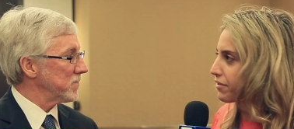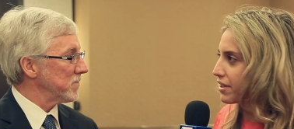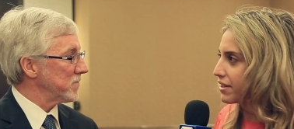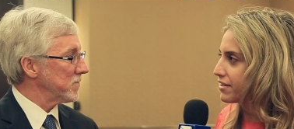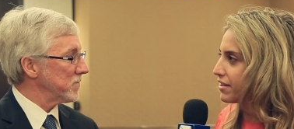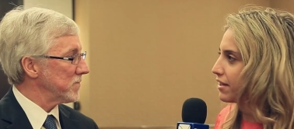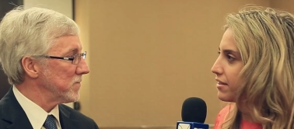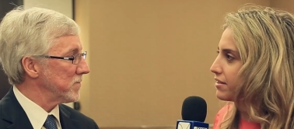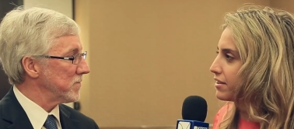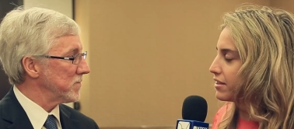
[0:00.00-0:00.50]
Speaker 1: of the
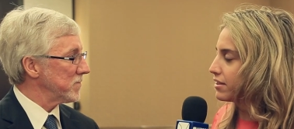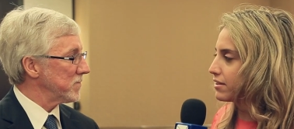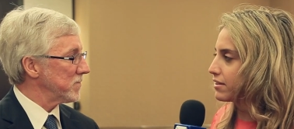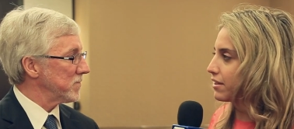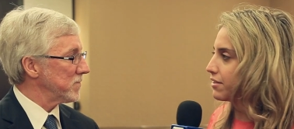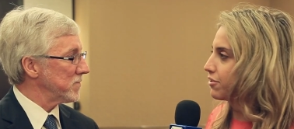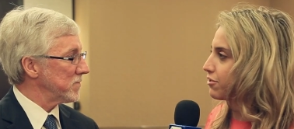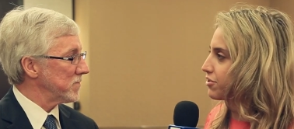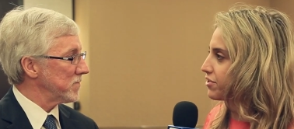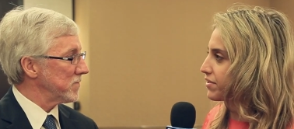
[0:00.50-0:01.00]
attendees,
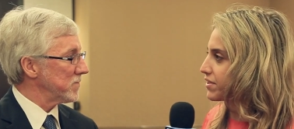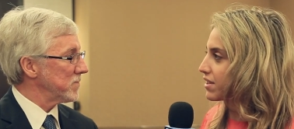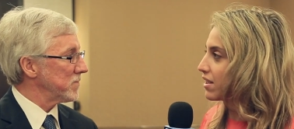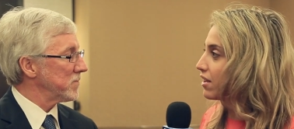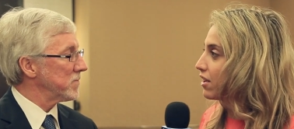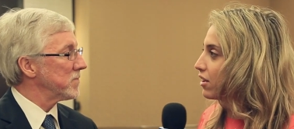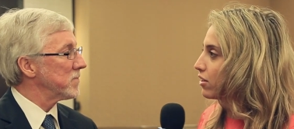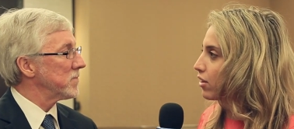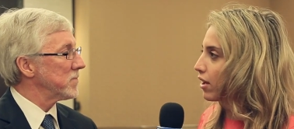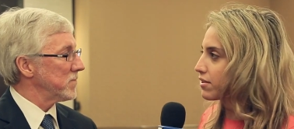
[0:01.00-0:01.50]
and they're just
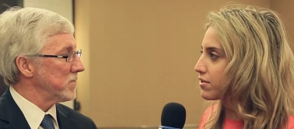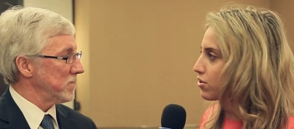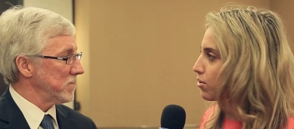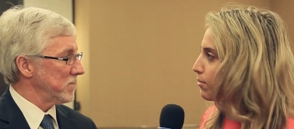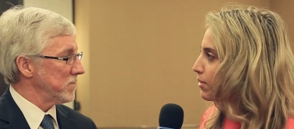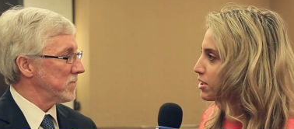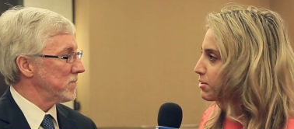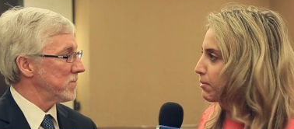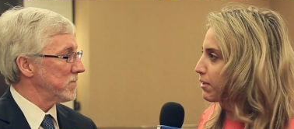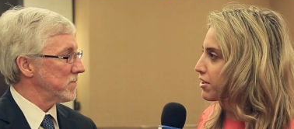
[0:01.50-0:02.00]
lost so much